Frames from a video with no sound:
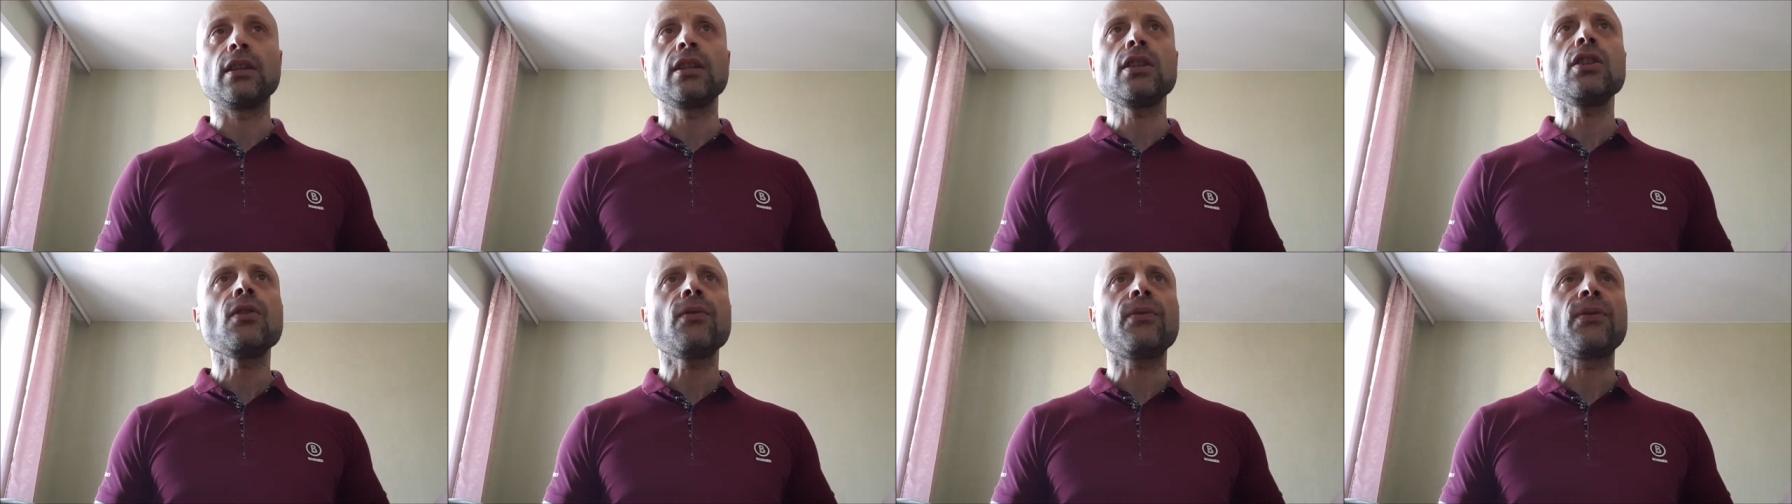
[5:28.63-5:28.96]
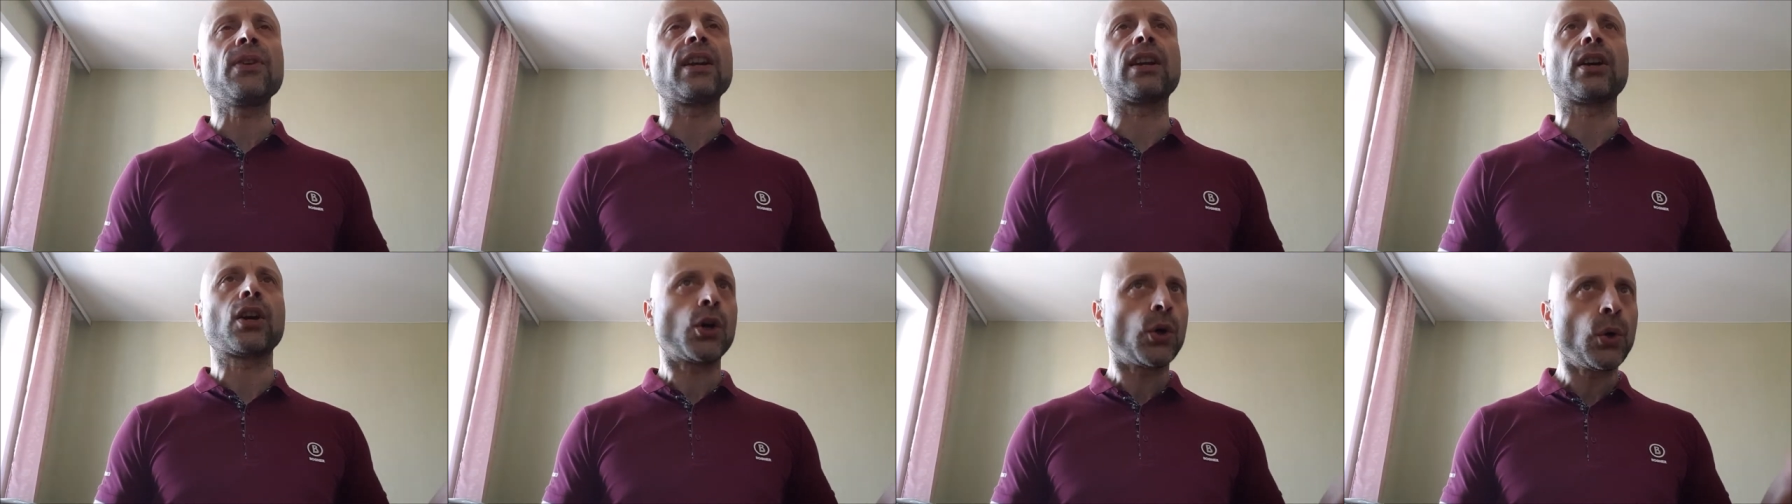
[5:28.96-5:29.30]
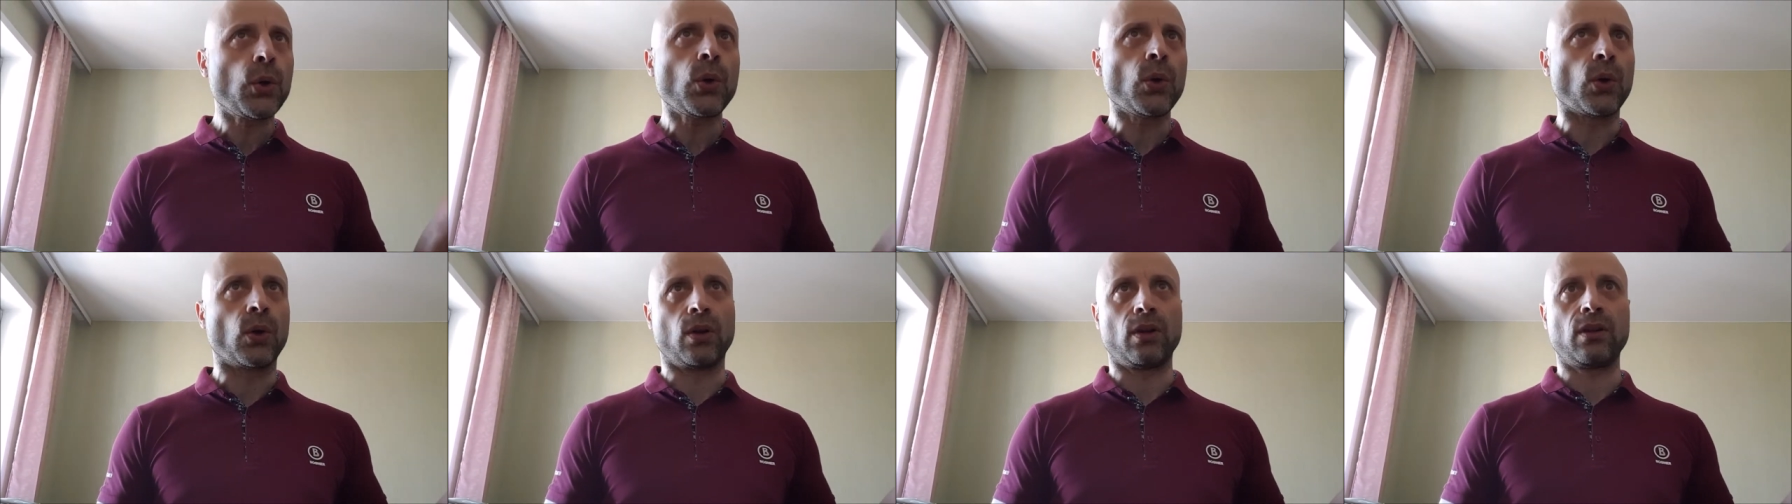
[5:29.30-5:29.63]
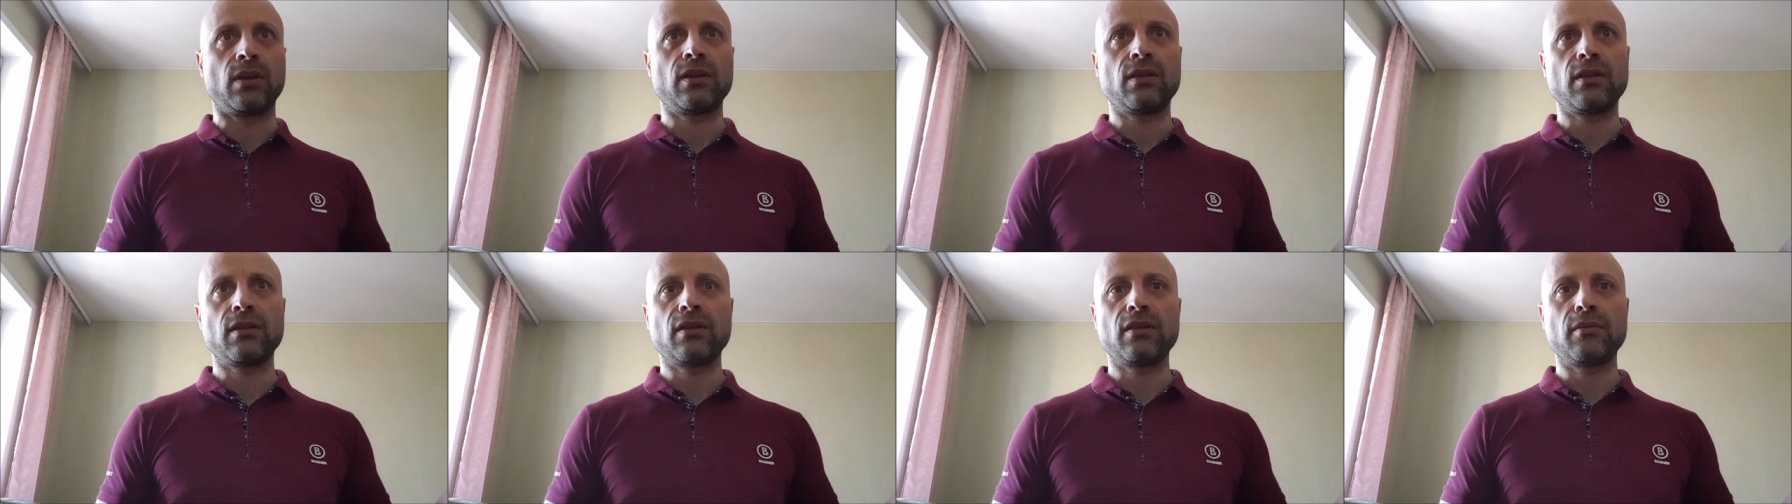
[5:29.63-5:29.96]
you feel cool
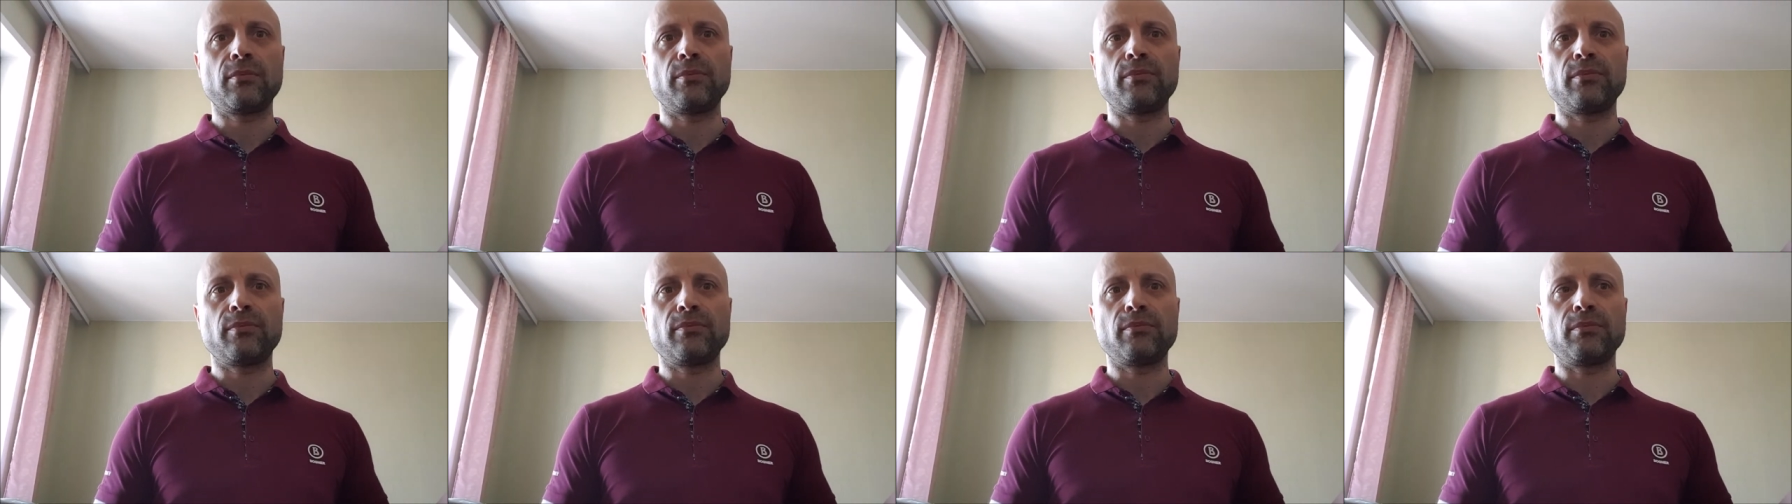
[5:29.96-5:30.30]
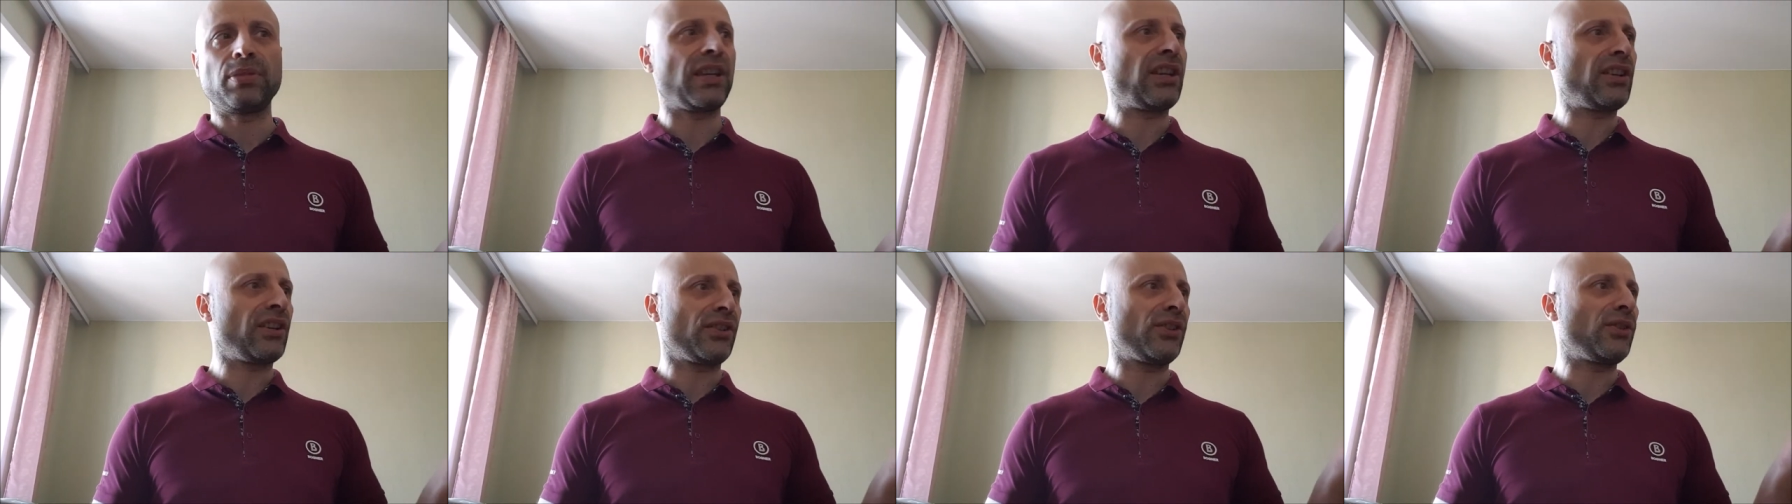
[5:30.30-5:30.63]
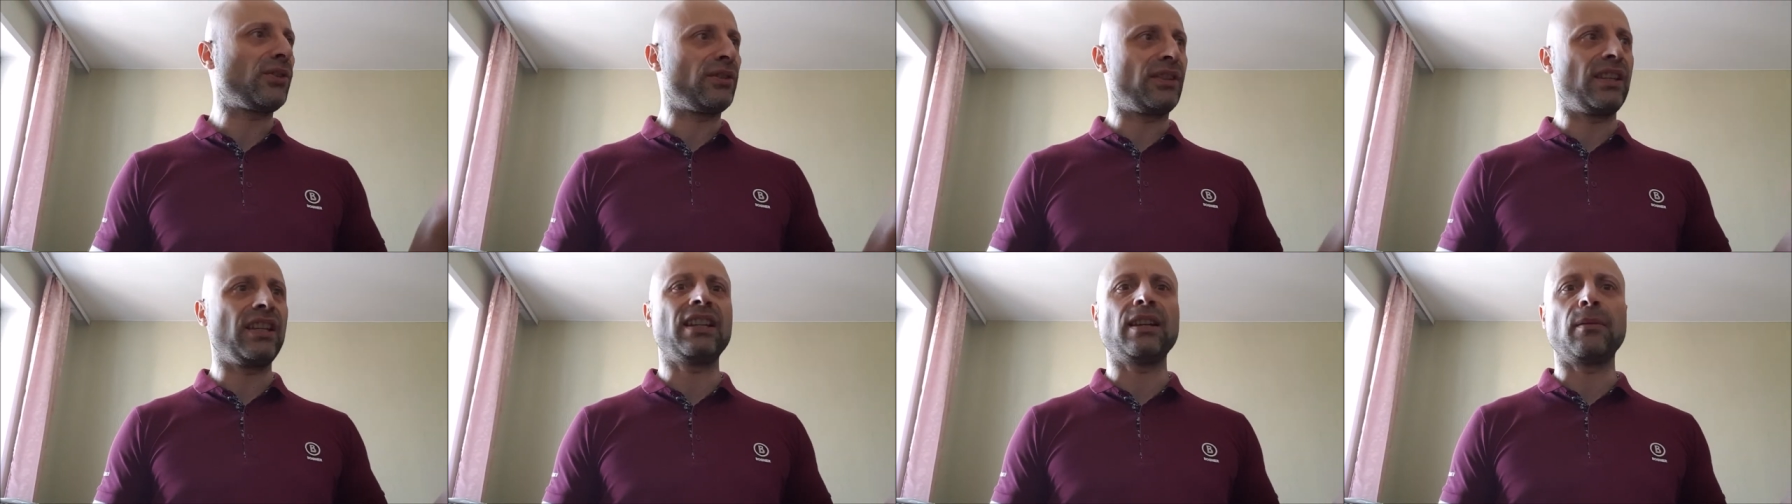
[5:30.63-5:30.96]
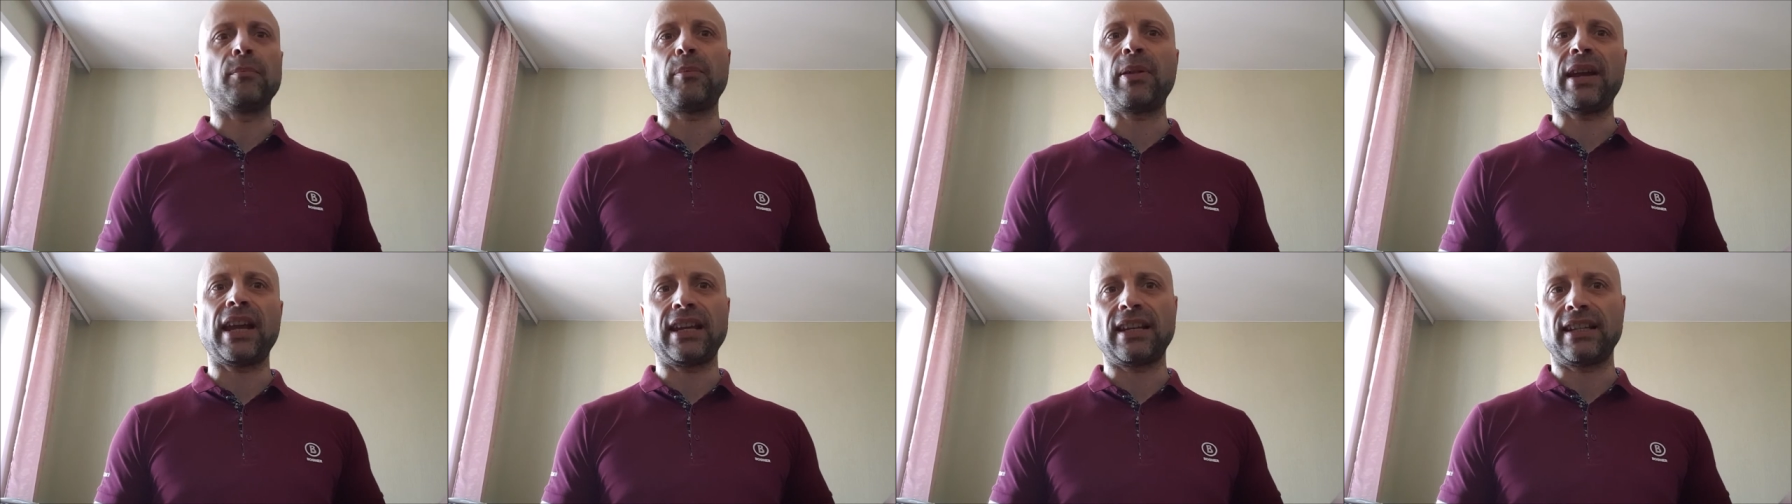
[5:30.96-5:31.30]
because you
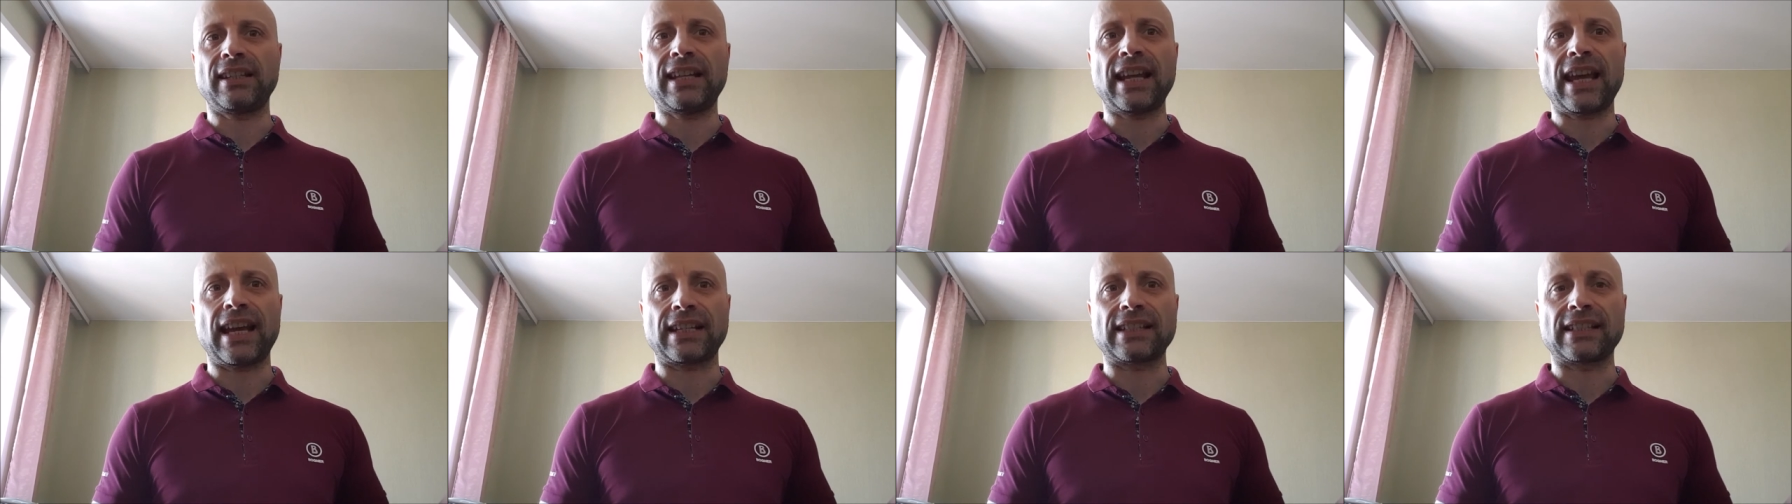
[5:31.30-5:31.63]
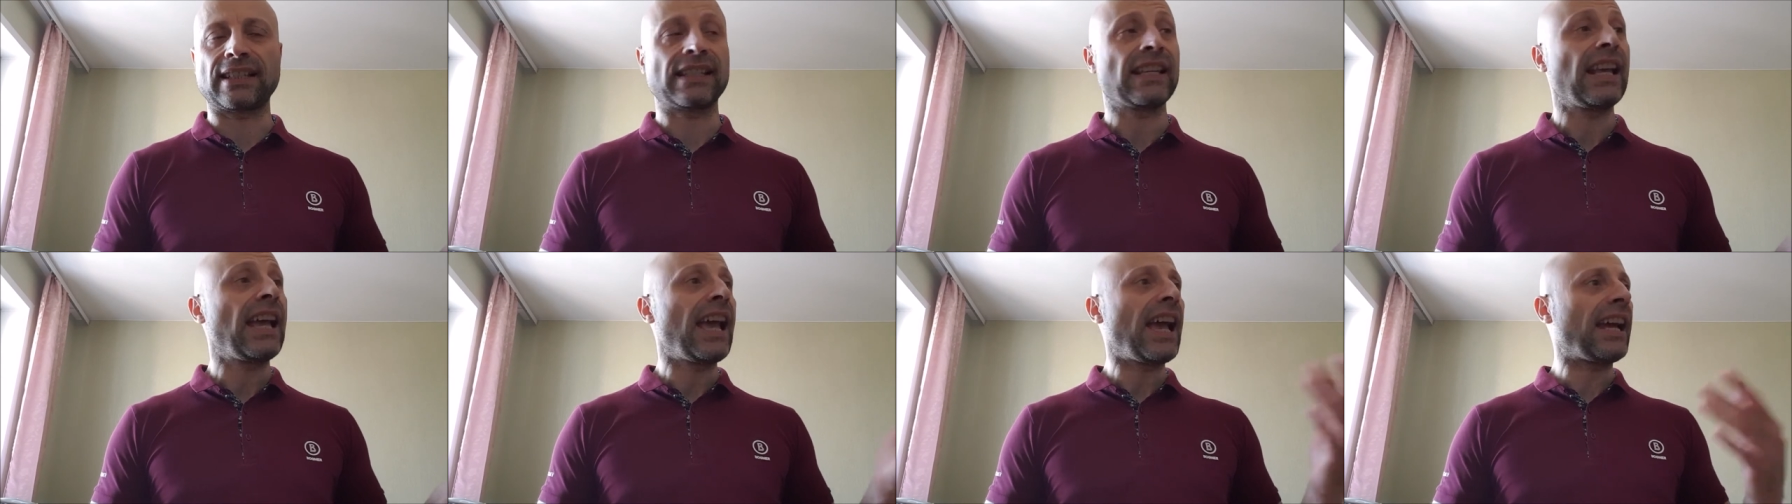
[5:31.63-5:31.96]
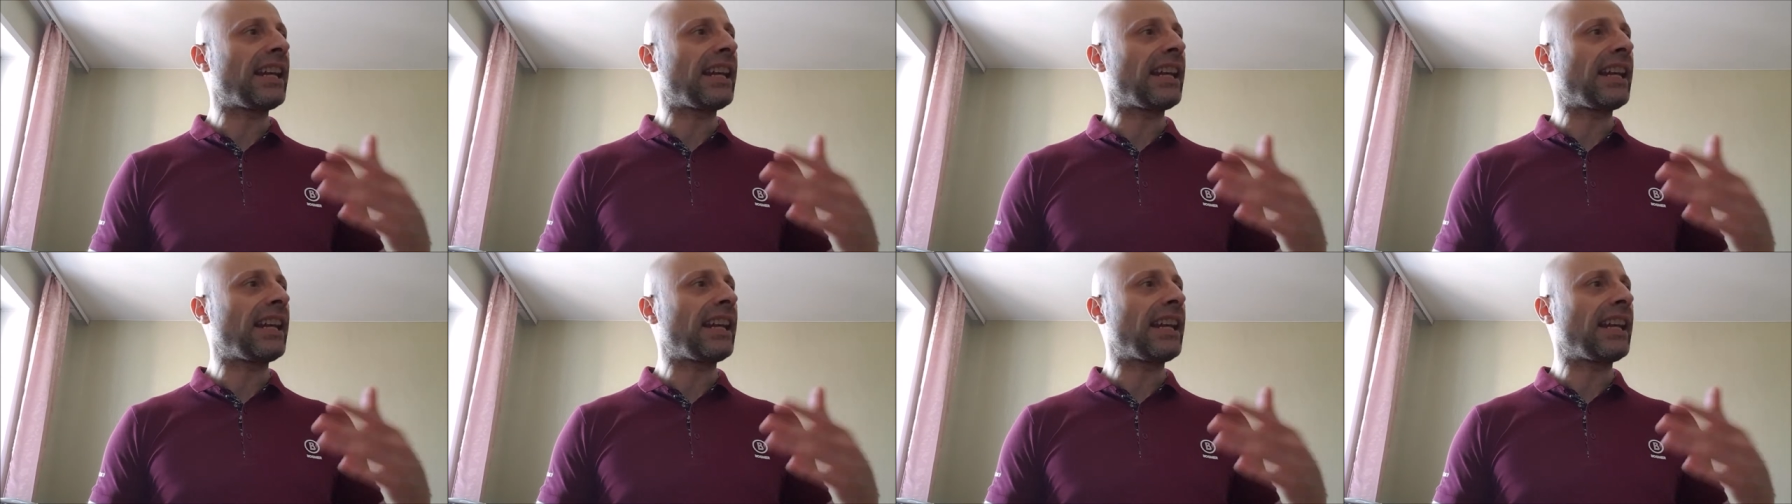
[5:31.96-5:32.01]
didn't pay taxes.